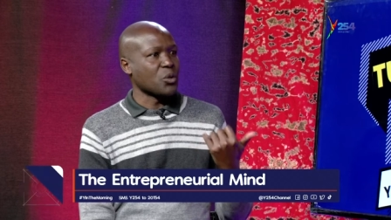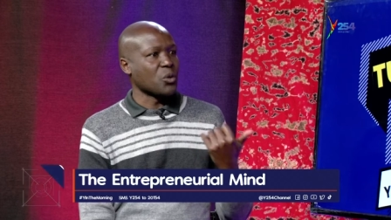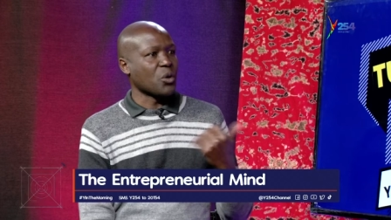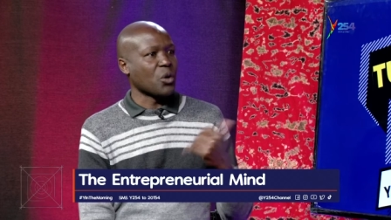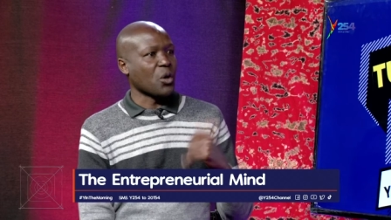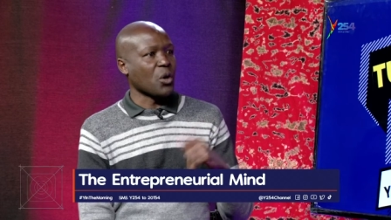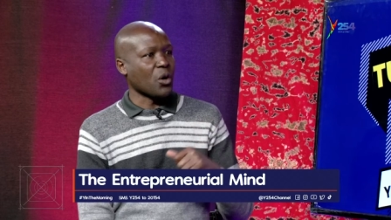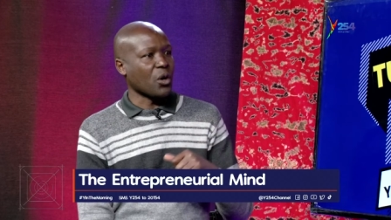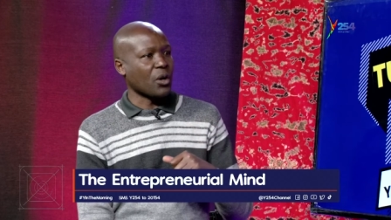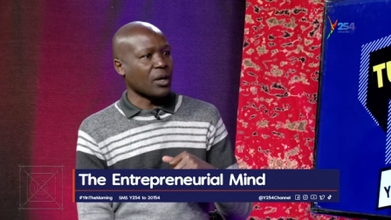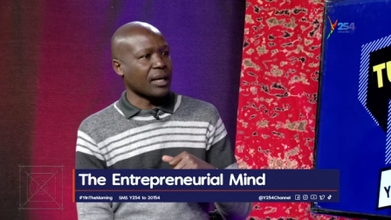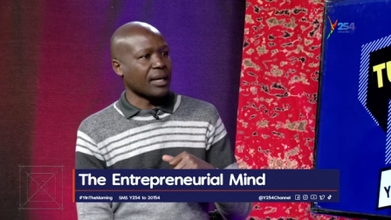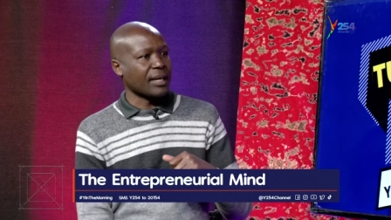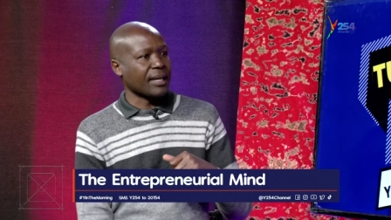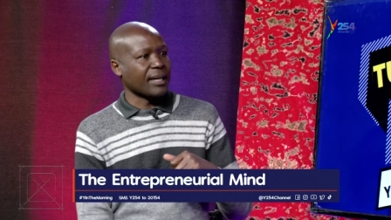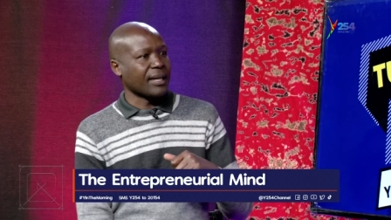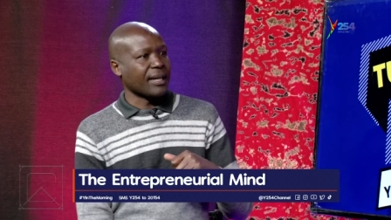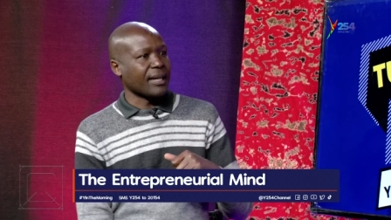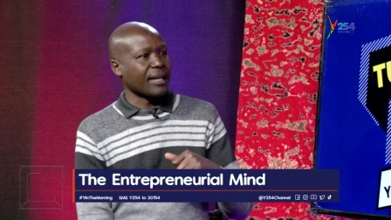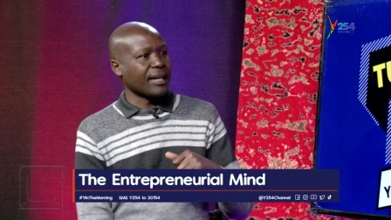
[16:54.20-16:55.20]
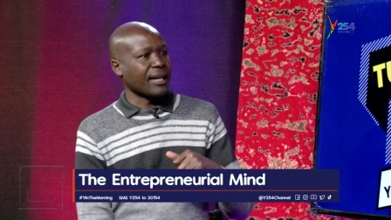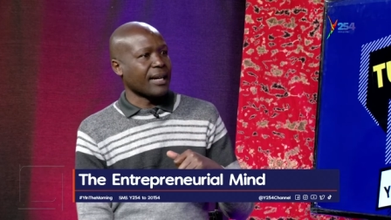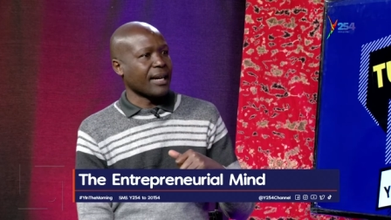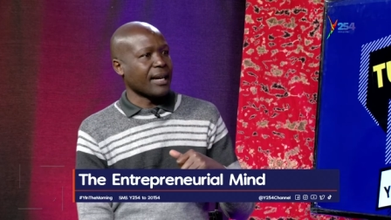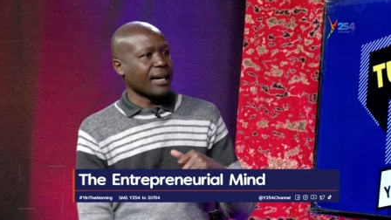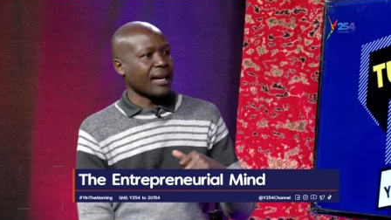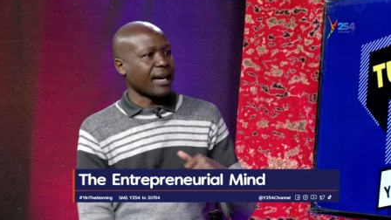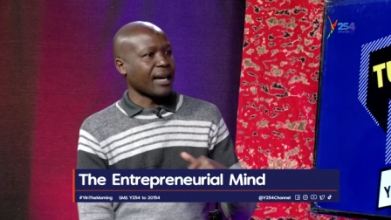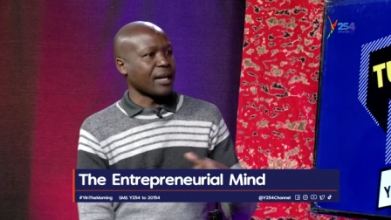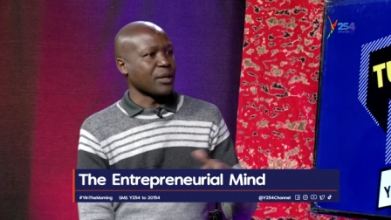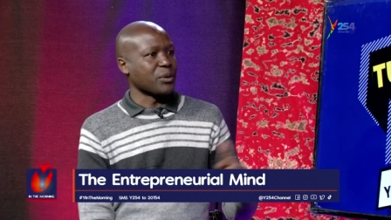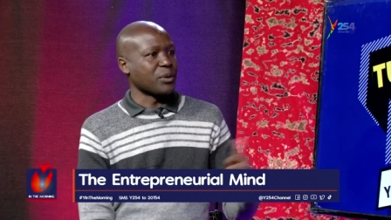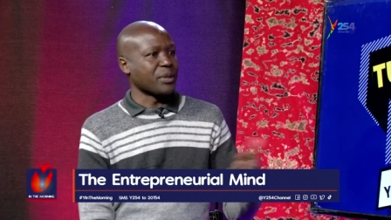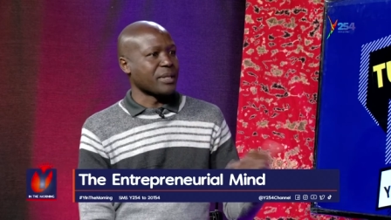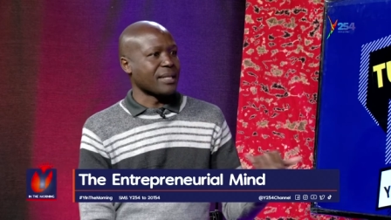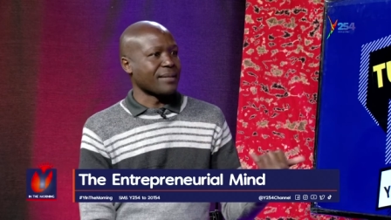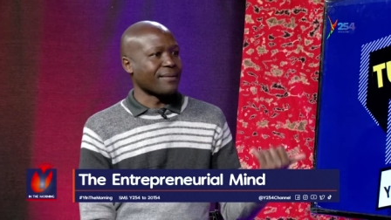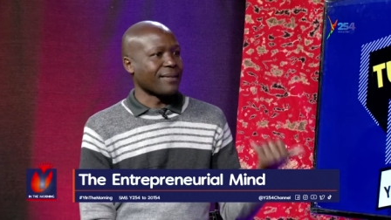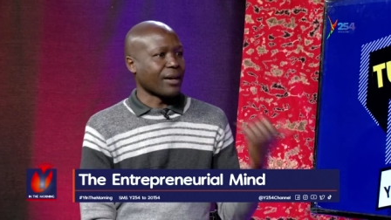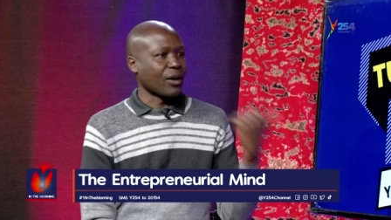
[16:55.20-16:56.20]
You call and you
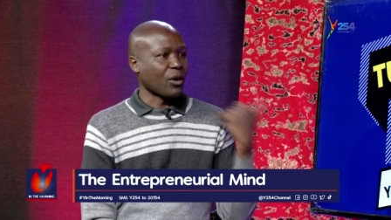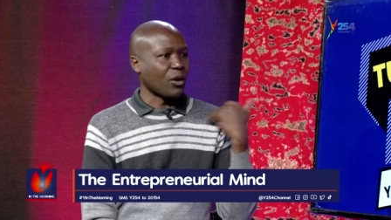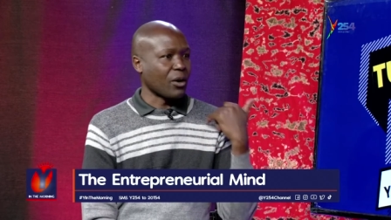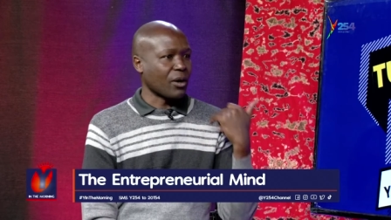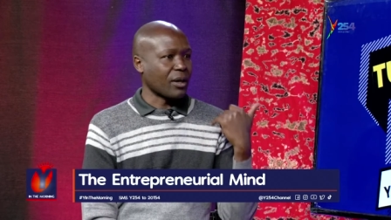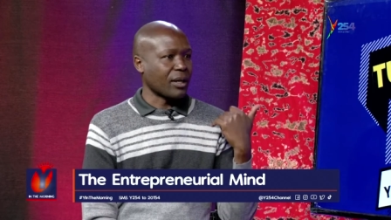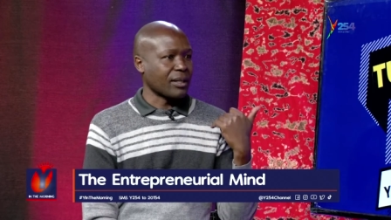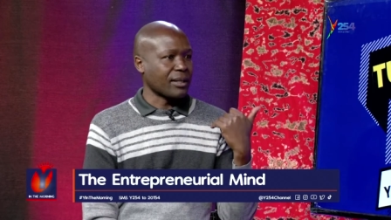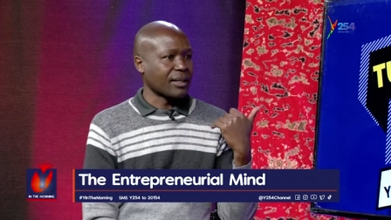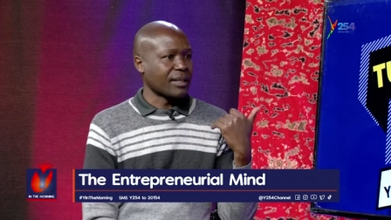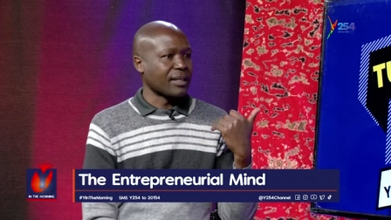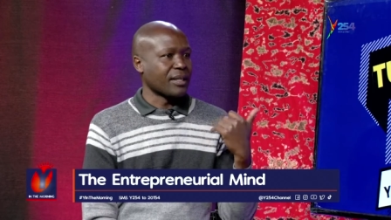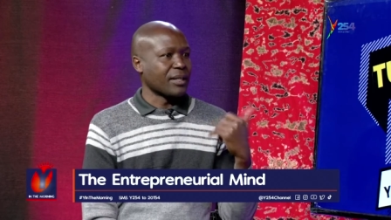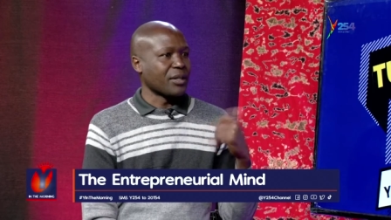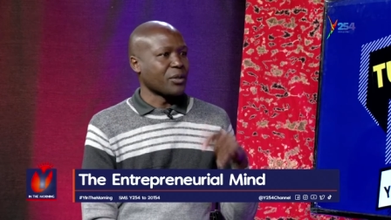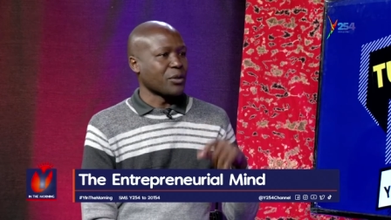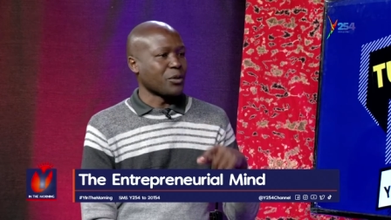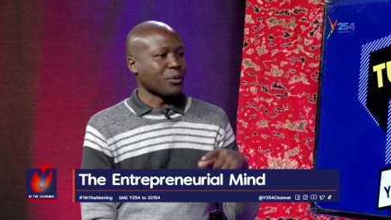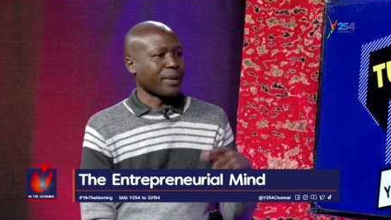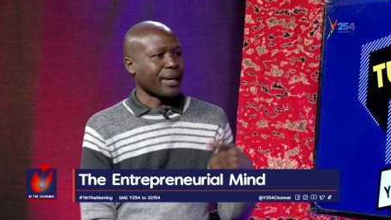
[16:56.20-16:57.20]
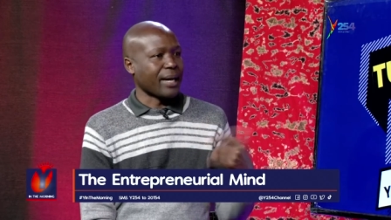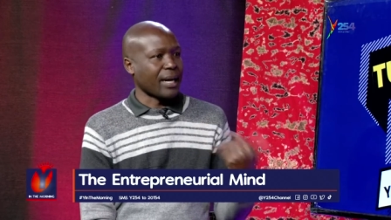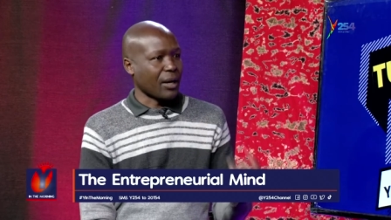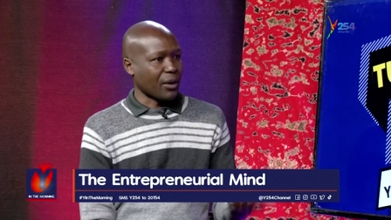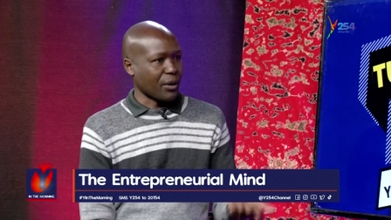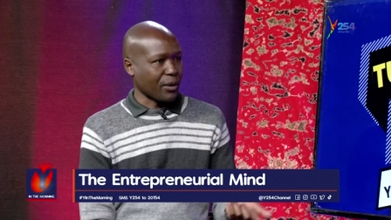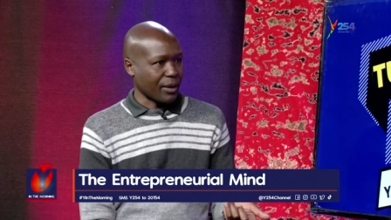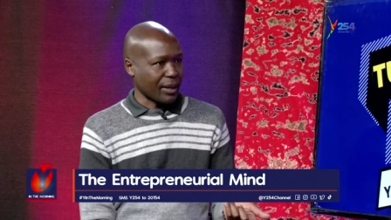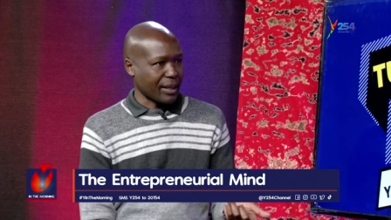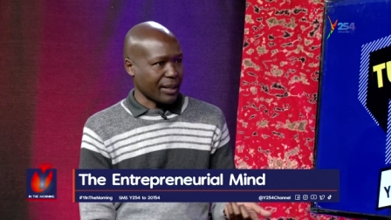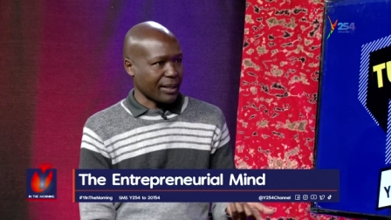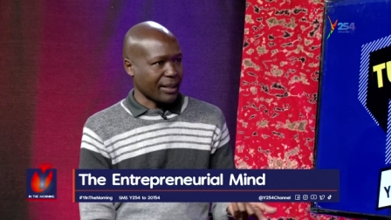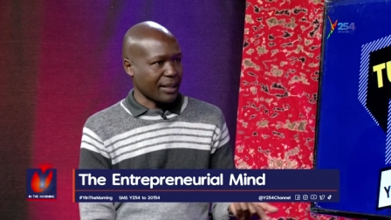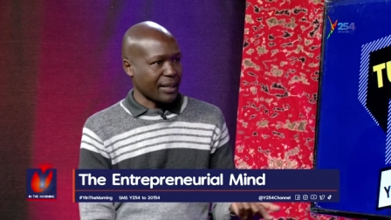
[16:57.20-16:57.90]
receive a call, you make a call.